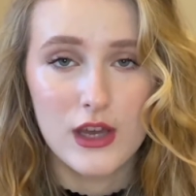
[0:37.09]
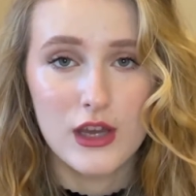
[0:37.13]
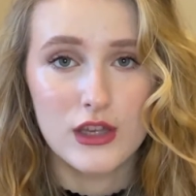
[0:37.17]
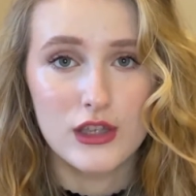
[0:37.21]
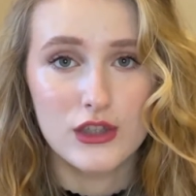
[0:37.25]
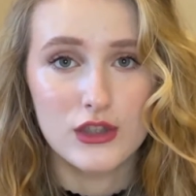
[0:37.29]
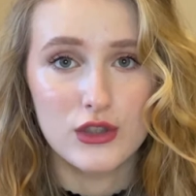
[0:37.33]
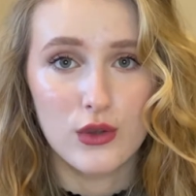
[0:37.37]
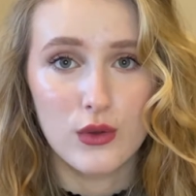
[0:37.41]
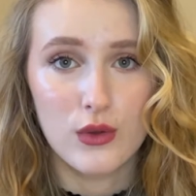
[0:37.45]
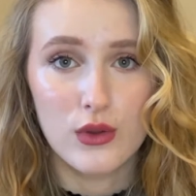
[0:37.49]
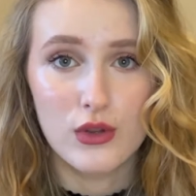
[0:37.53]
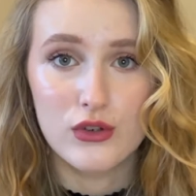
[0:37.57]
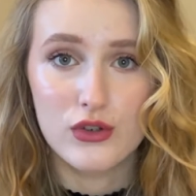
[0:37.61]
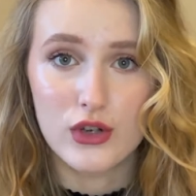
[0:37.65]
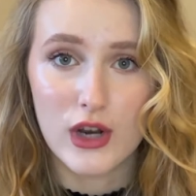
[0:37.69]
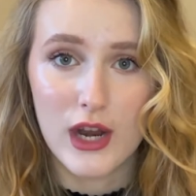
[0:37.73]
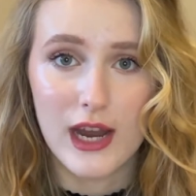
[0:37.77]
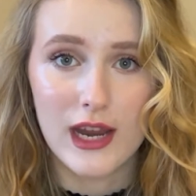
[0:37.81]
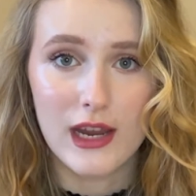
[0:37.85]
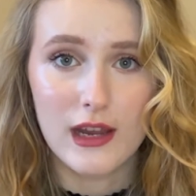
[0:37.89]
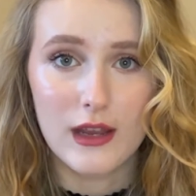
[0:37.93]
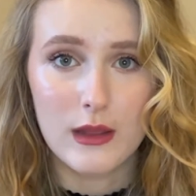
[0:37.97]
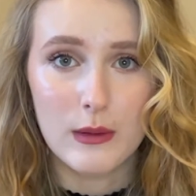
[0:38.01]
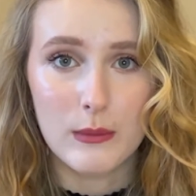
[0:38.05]
So the
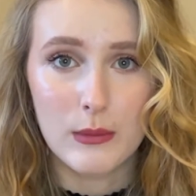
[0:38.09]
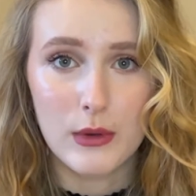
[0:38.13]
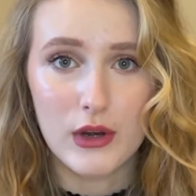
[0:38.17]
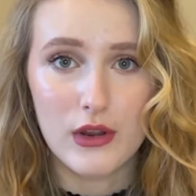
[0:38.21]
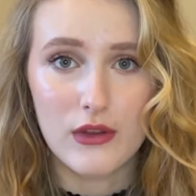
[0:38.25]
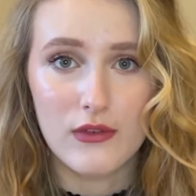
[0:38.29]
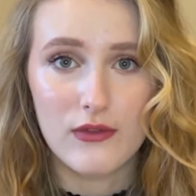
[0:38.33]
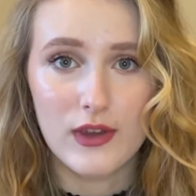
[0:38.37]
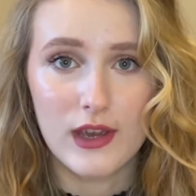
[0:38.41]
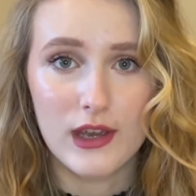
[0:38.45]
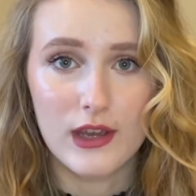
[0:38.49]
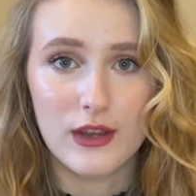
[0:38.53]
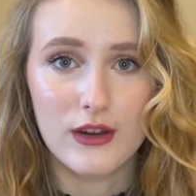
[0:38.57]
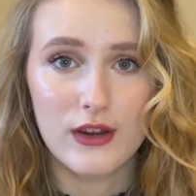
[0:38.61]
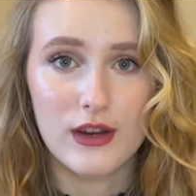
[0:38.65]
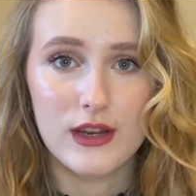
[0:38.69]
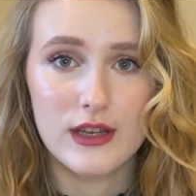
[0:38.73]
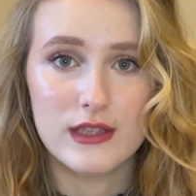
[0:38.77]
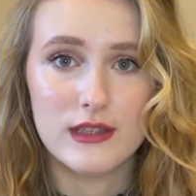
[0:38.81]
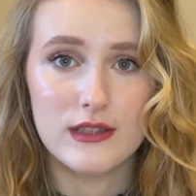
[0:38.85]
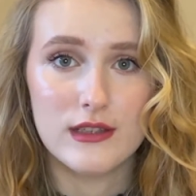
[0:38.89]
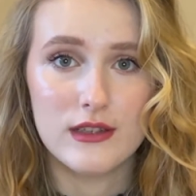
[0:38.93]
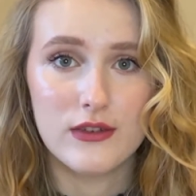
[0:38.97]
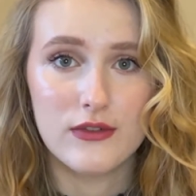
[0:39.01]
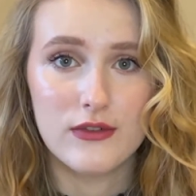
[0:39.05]
triangular body figure
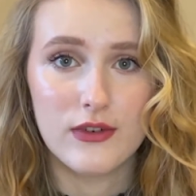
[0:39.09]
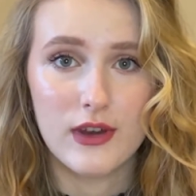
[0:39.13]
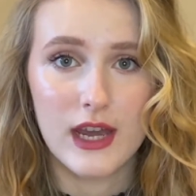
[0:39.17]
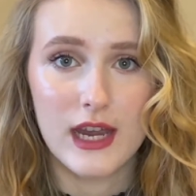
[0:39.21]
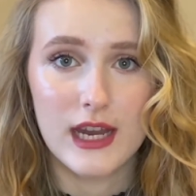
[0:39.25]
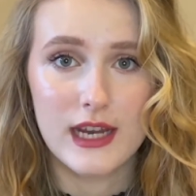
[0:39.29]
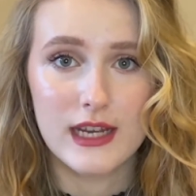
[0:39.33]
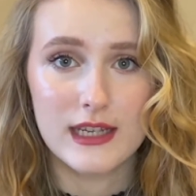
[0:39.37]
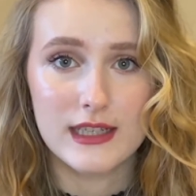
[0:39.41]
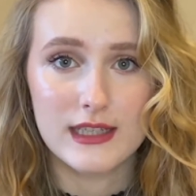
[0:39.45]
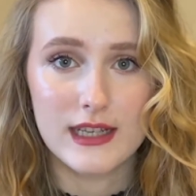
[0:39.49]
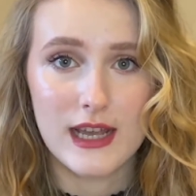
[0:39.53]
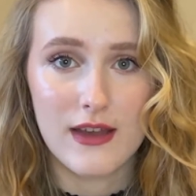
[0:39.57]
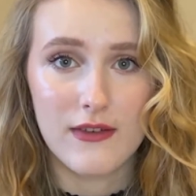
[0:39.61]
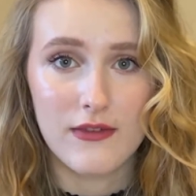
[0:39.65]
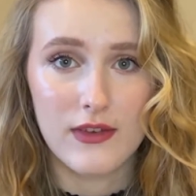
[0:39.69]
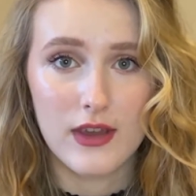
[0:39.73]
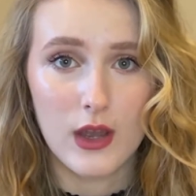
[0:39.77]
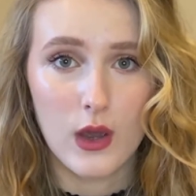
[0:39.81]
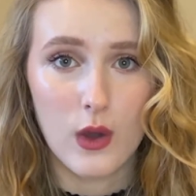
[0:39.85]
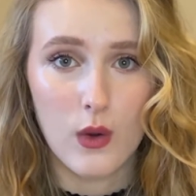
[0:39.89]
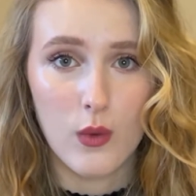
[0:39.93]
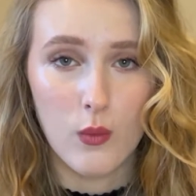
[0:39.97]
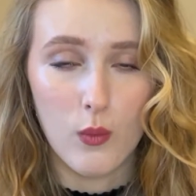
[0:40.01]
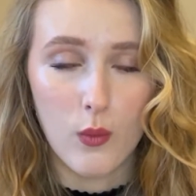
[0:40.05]
is defined as
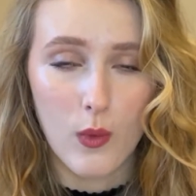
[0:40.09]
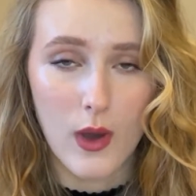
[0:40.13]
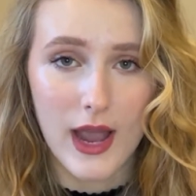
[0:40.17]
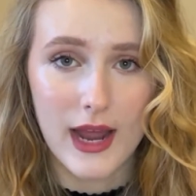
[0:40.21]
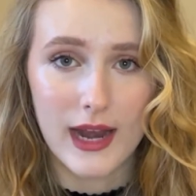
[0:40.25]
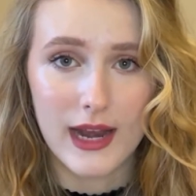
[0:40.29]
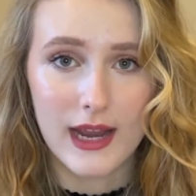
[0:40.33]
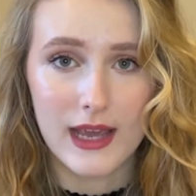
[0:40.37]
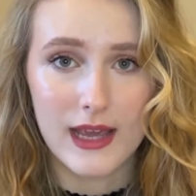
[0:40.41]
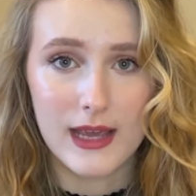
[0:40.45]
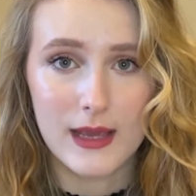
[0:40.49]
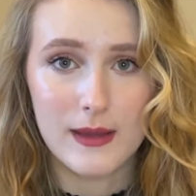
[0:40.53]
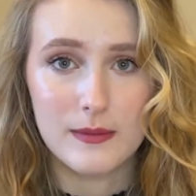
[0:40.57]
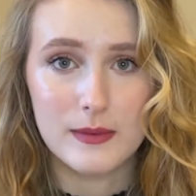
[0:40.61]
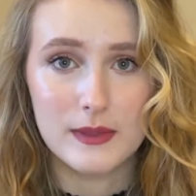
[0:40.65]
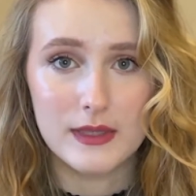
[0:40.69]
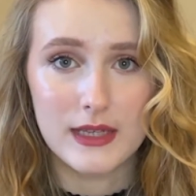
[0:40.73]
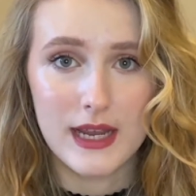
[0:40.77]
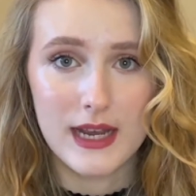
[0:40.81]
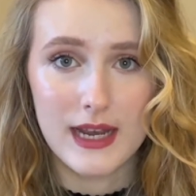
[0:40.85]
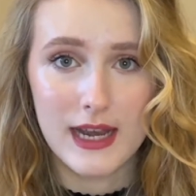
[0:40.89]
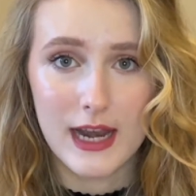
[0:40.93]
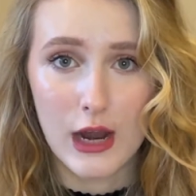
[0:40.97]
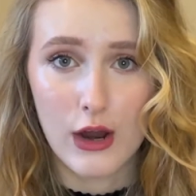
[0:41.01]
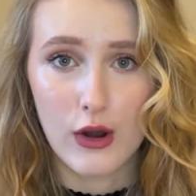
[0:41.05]
having wider hips
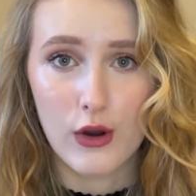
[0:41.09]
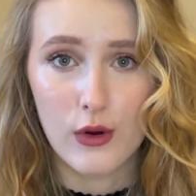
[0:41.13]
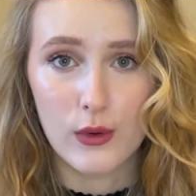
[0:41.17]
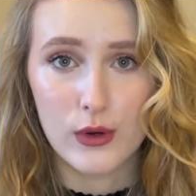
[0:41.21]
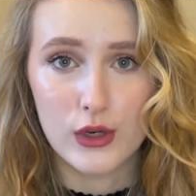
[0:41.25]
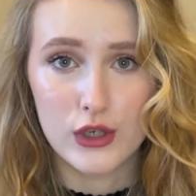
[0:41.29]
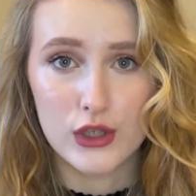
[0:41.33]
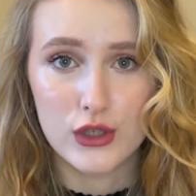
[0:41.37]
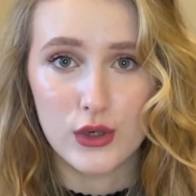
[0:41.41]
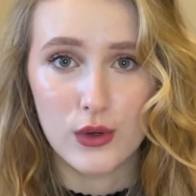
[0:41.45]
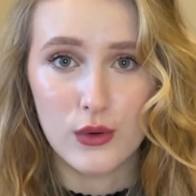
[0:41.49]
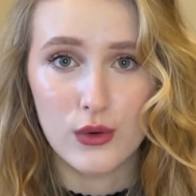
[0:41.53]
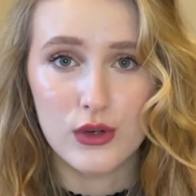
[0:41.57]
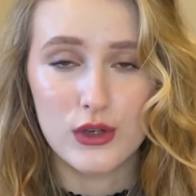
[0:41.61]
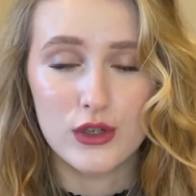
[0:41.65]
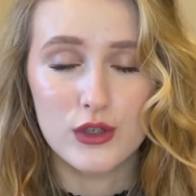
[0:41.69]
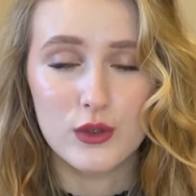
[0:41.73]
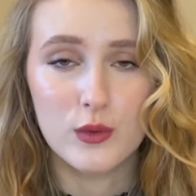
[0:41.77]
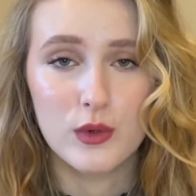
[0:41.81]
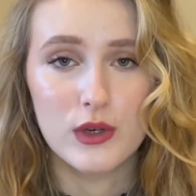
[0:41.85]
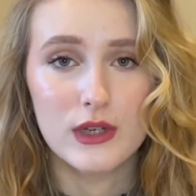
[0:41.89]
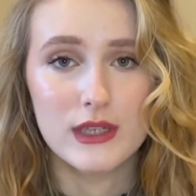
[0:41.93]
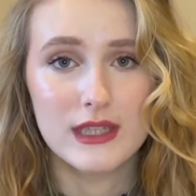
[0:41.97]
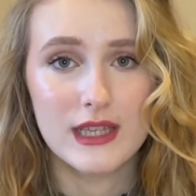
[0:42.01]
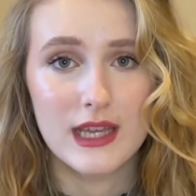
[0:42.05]
and narrower shoulders,
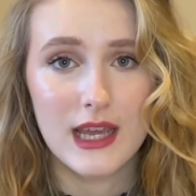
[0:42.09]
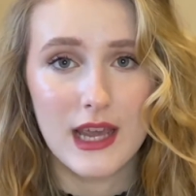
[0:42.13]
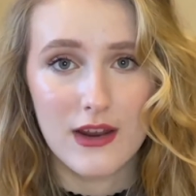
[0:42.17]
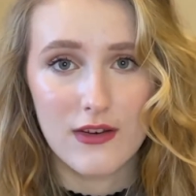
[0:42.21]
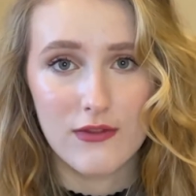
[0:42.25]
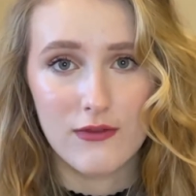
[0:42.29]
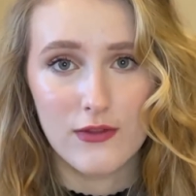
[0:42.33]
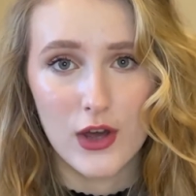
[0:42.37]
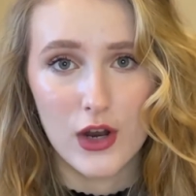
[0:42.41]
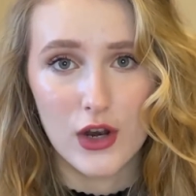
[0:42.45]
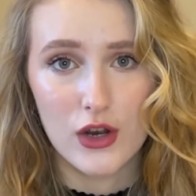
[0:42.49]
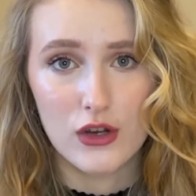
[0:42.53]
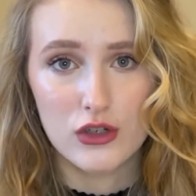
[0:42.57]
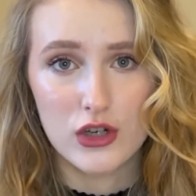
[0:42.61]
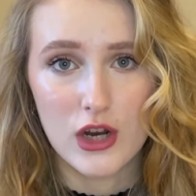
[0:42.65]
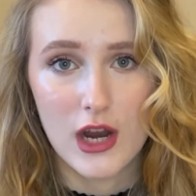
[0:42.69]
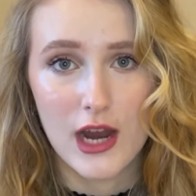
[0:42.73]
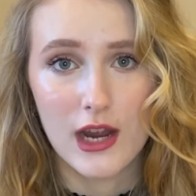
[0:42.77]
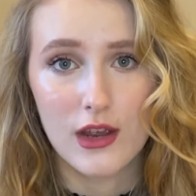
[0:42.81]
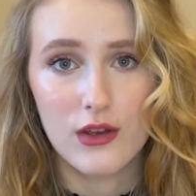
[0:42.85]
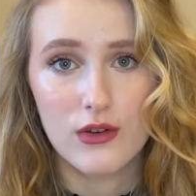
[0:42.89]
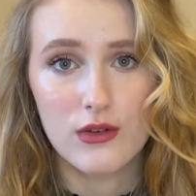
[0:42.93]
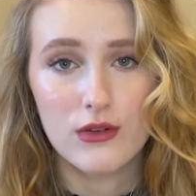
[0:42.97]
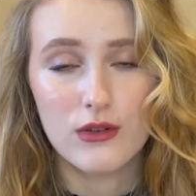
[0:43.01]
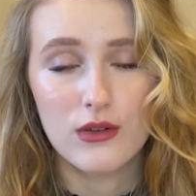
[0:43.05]
whereas the inverted
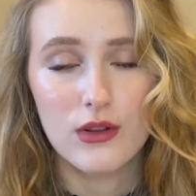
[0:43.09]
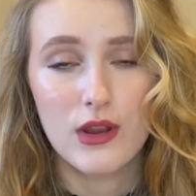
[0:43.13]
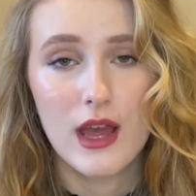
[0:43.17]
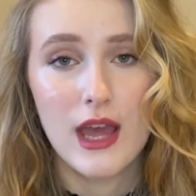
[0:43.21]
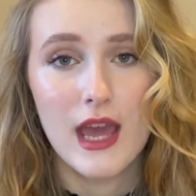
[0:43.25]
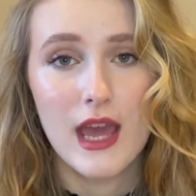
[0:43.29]
triangle